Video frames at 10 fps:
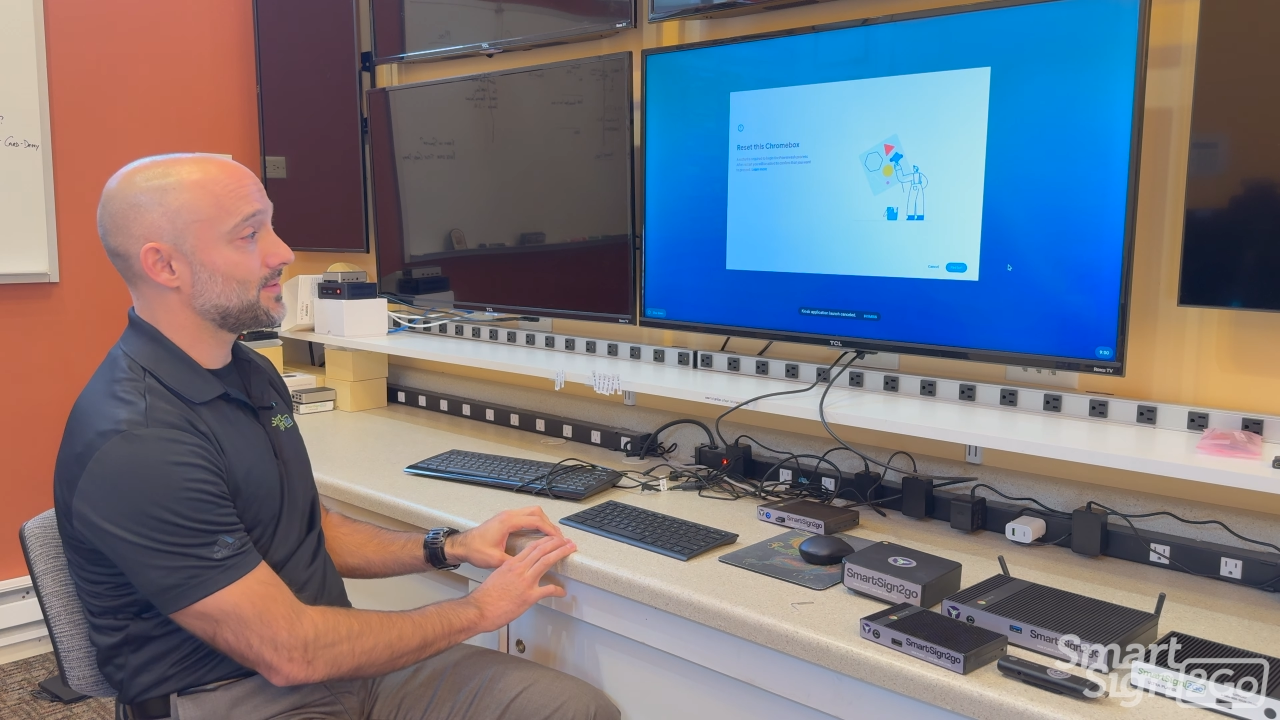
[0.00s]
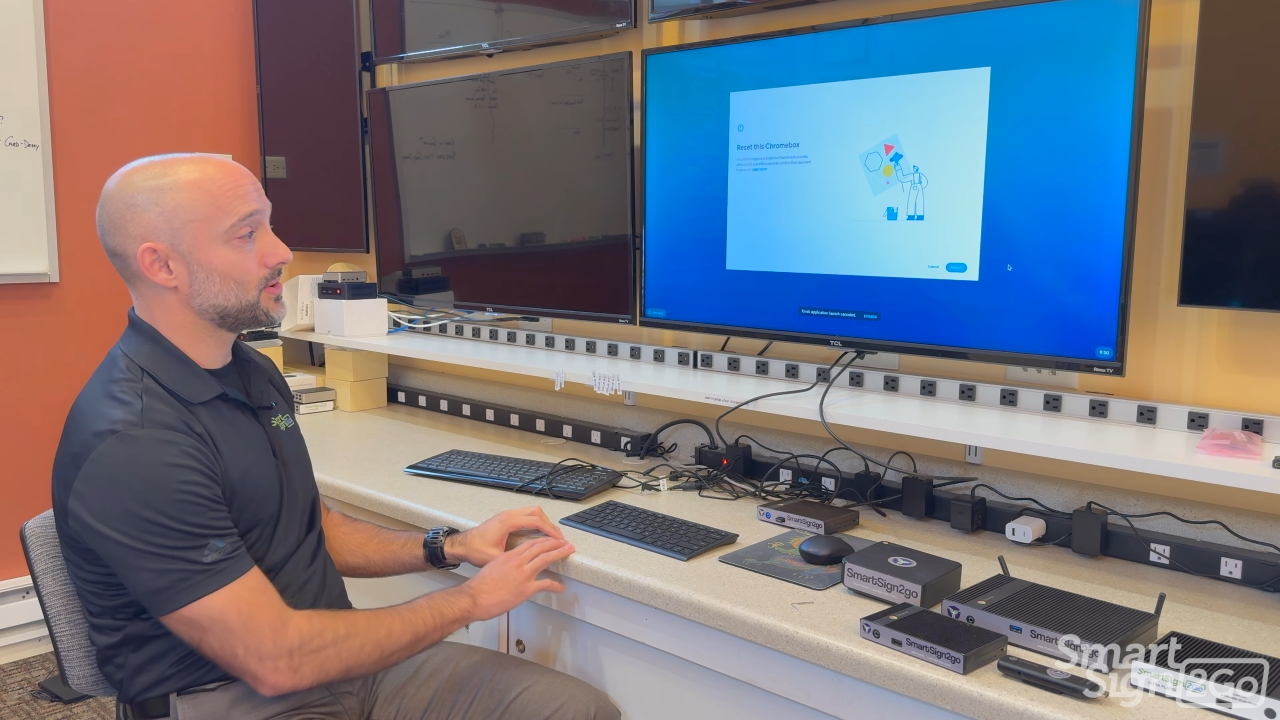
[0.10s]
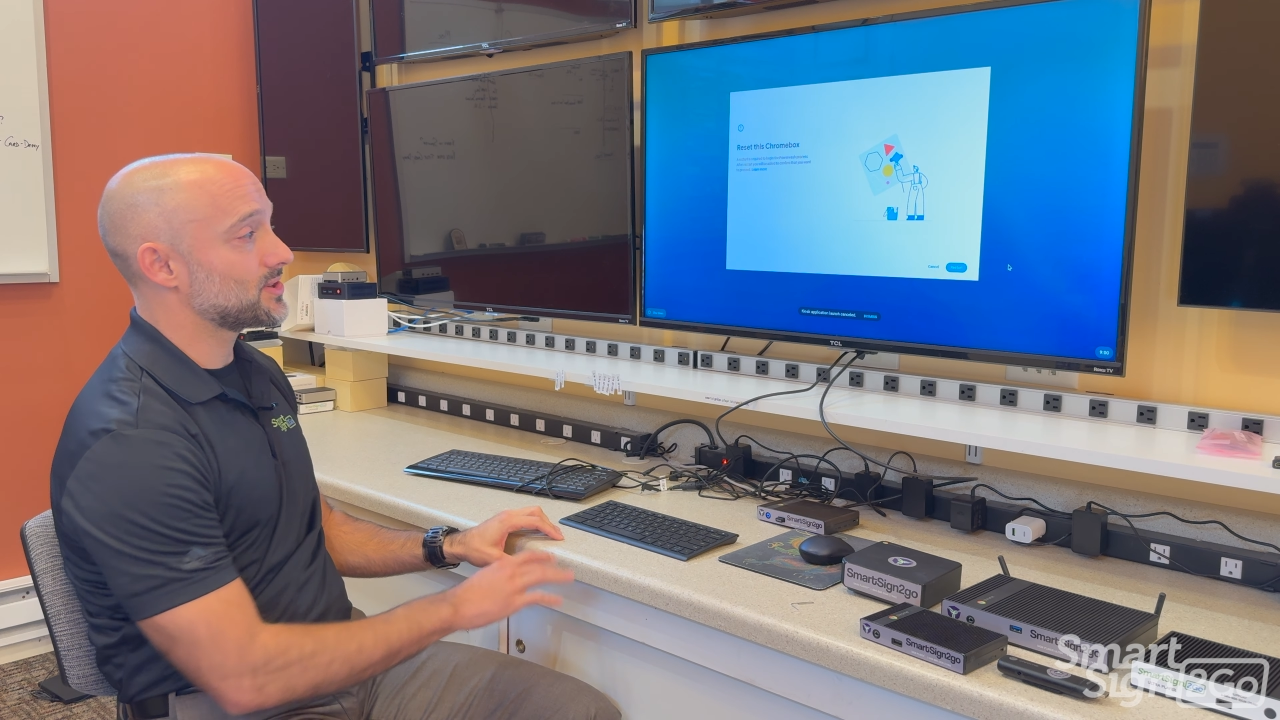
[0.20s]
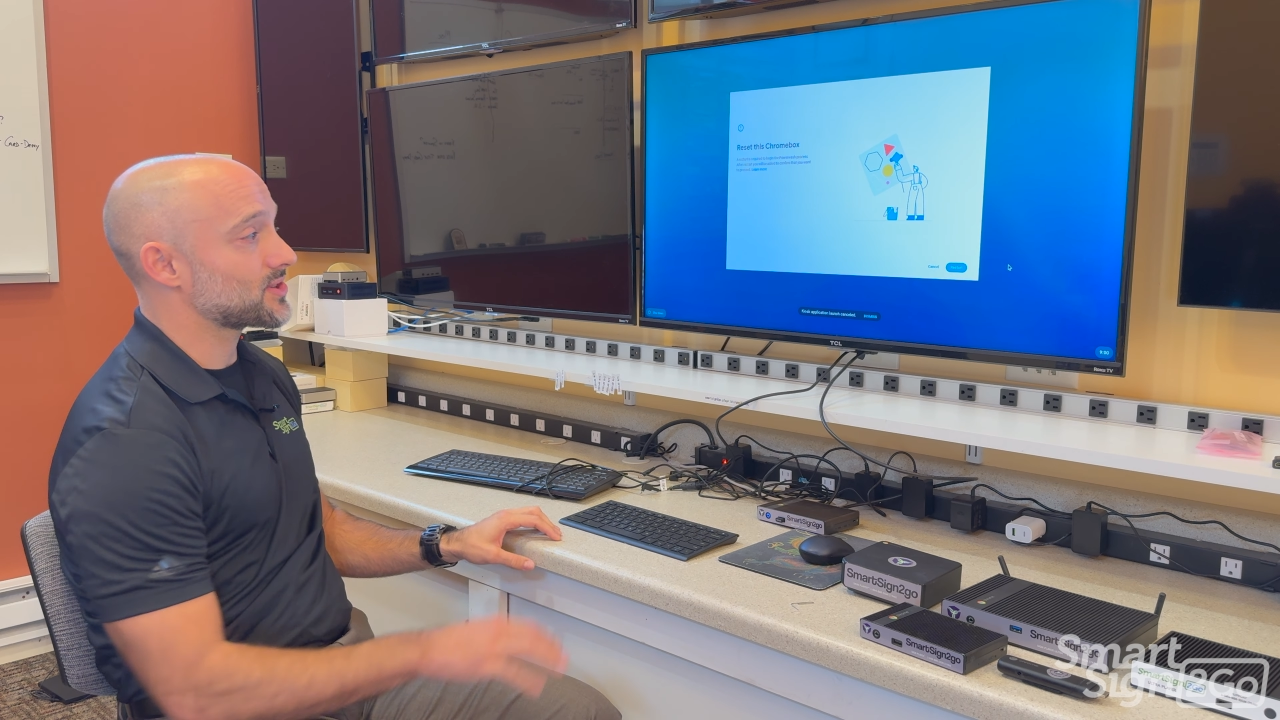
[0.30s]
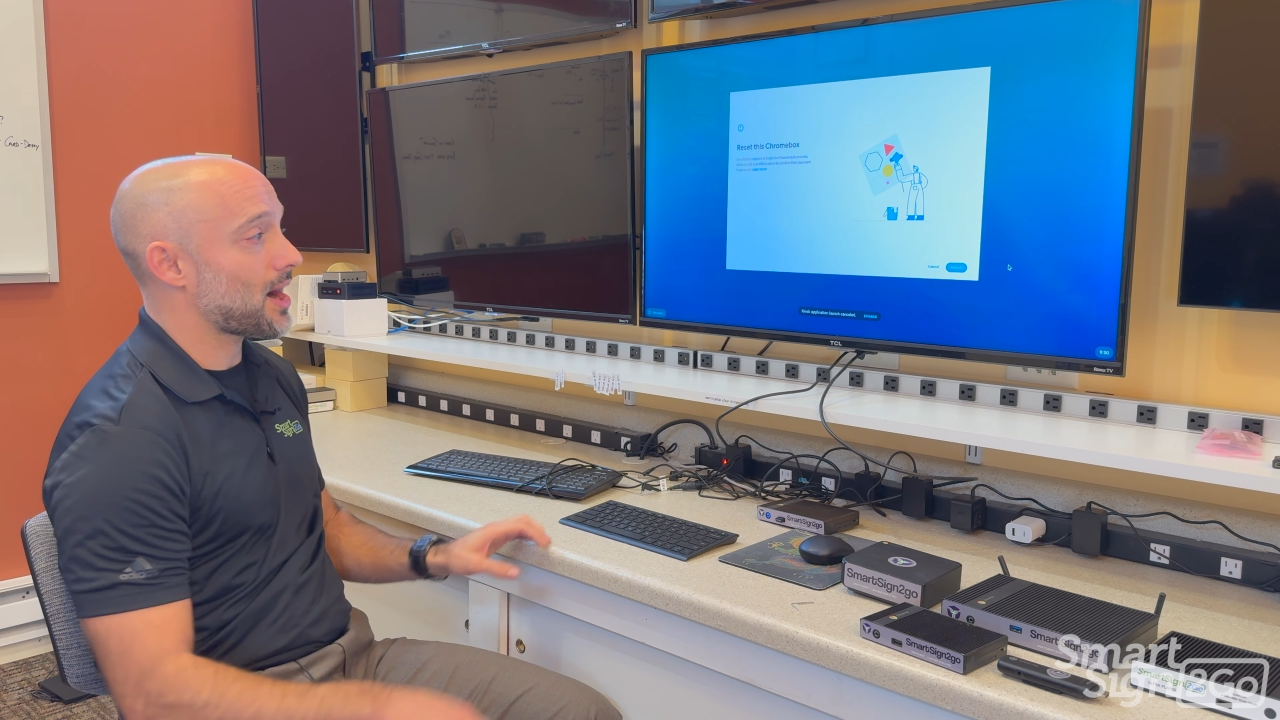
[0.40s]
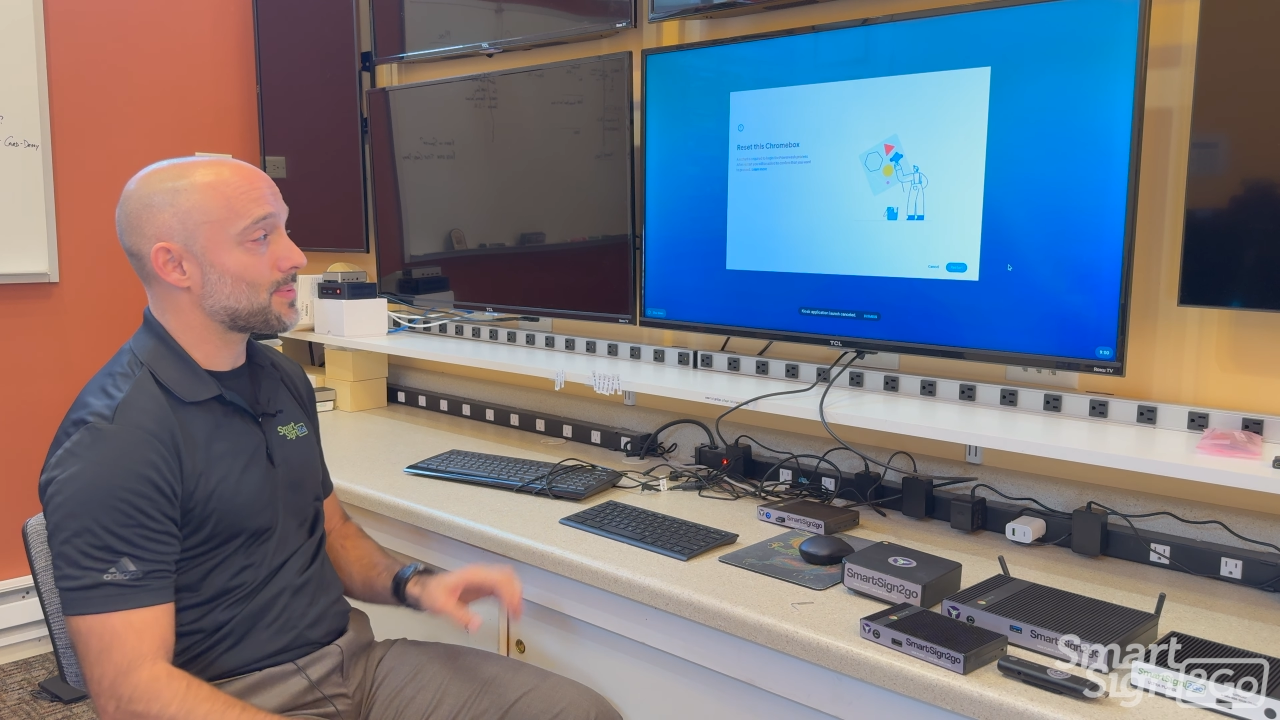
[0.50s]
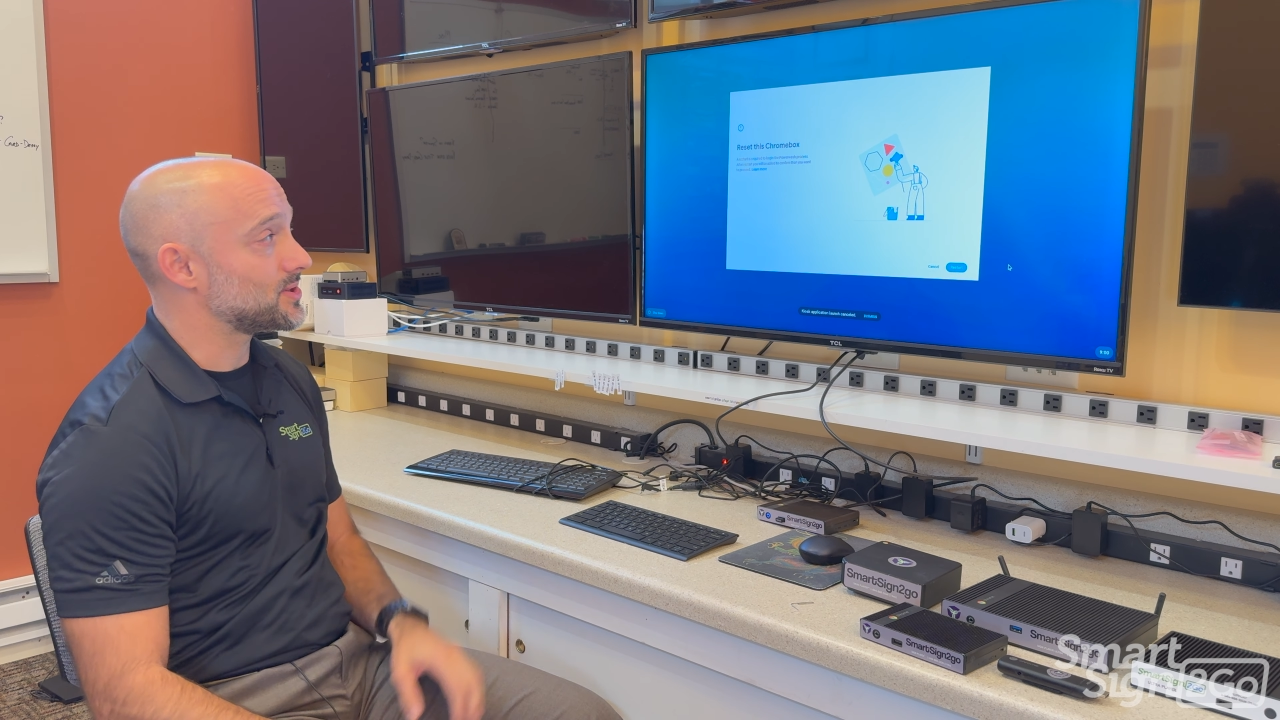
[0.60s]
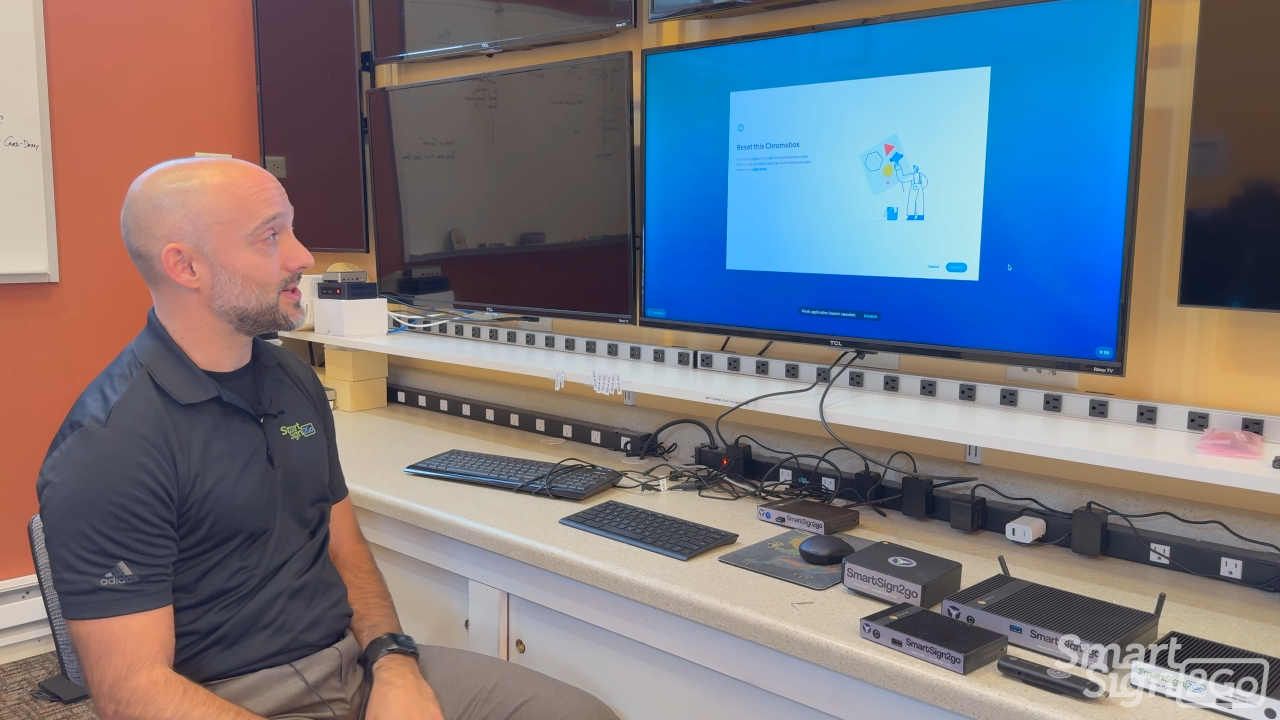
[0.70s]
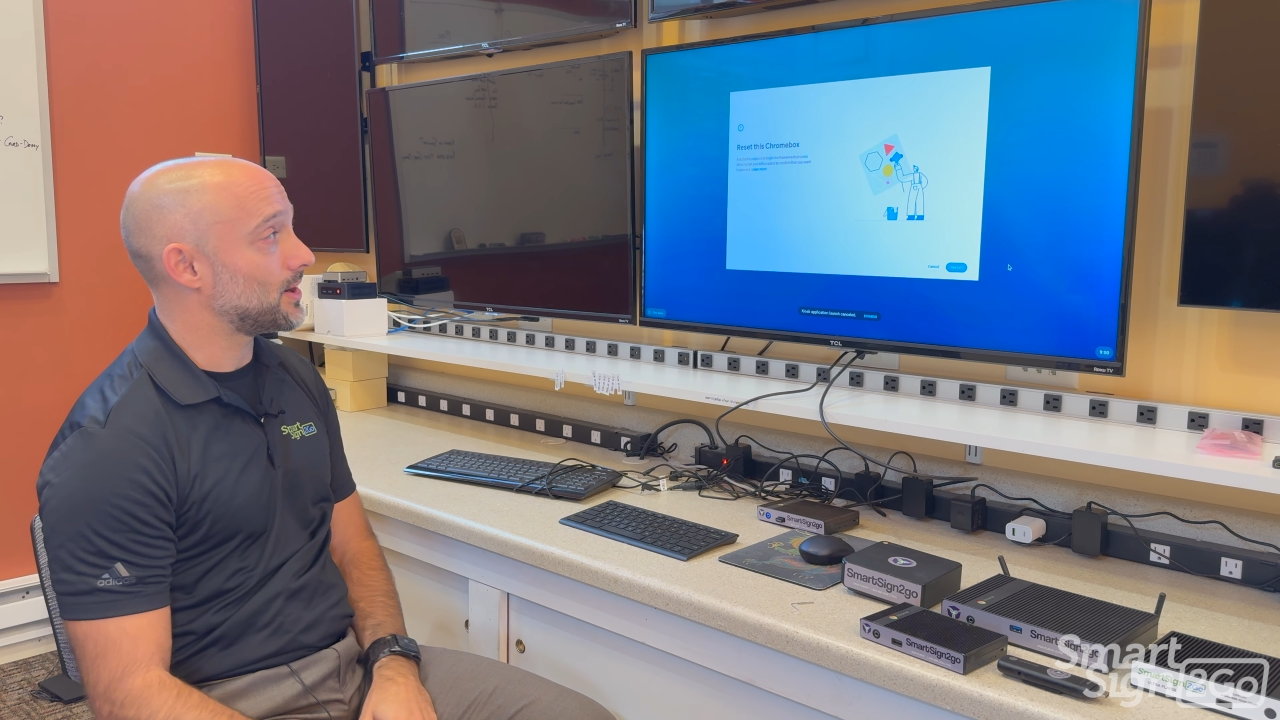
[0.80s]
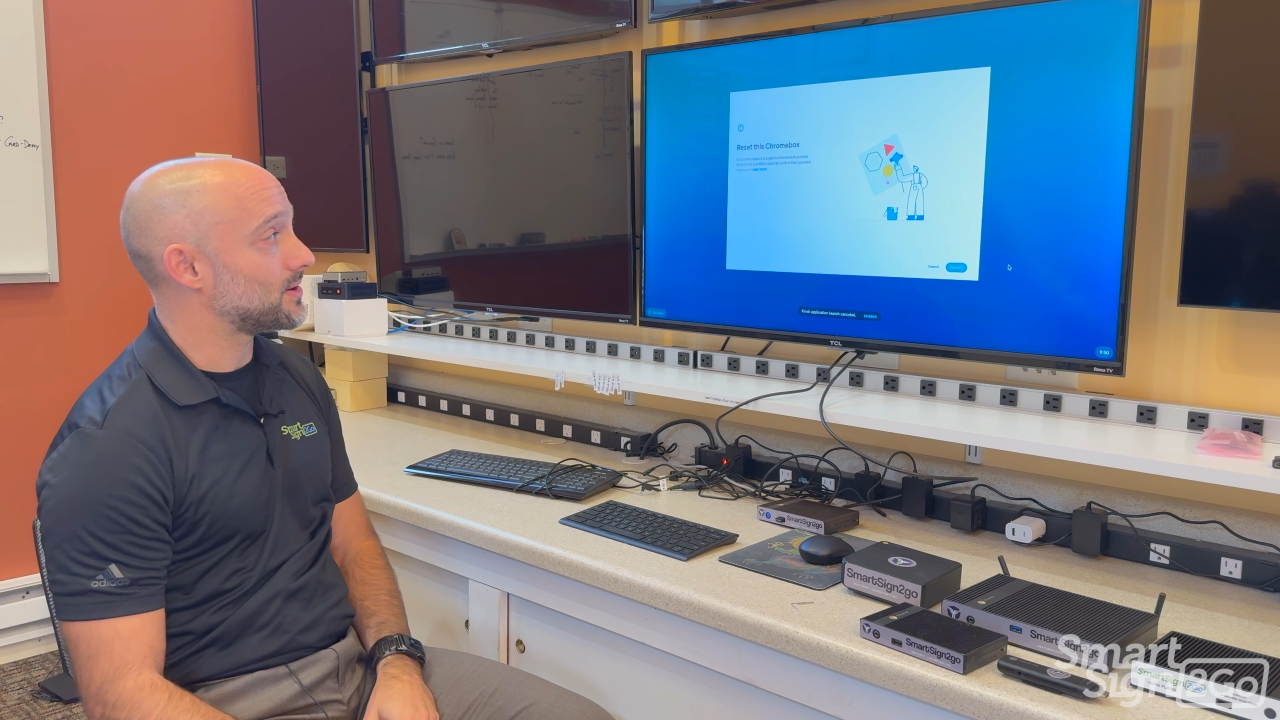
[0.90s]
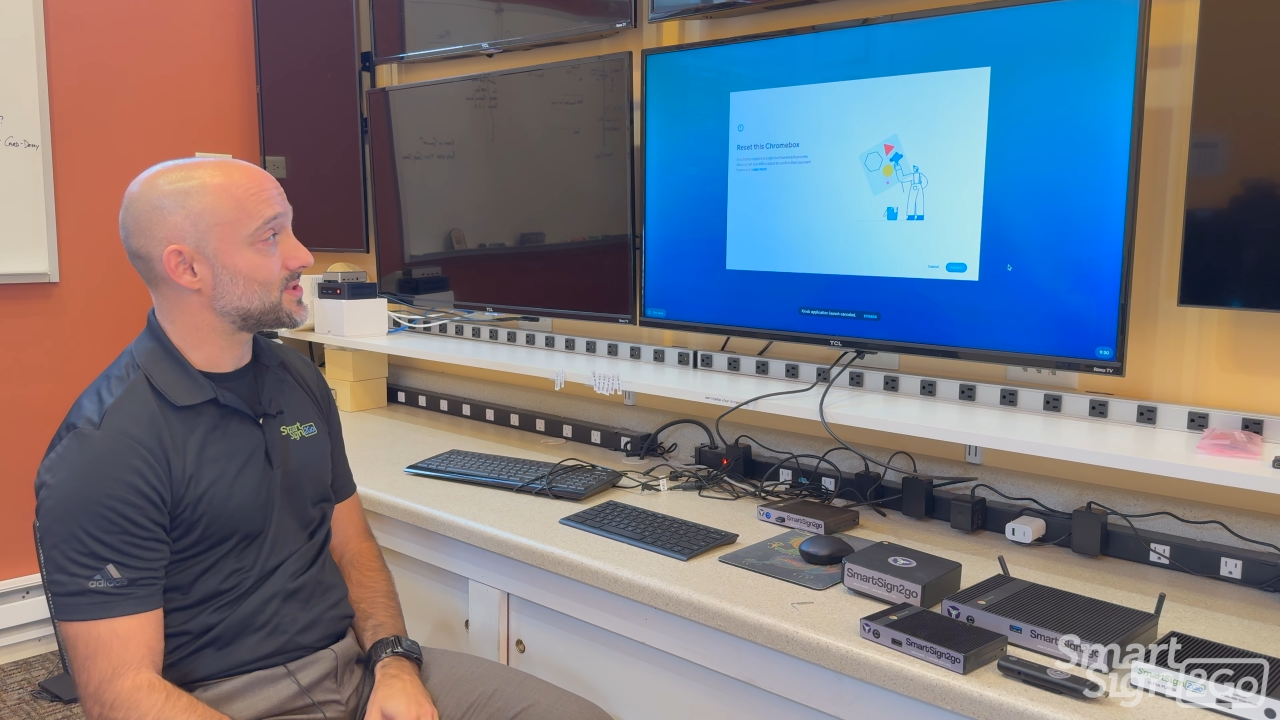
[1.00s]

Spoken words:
give you this option here.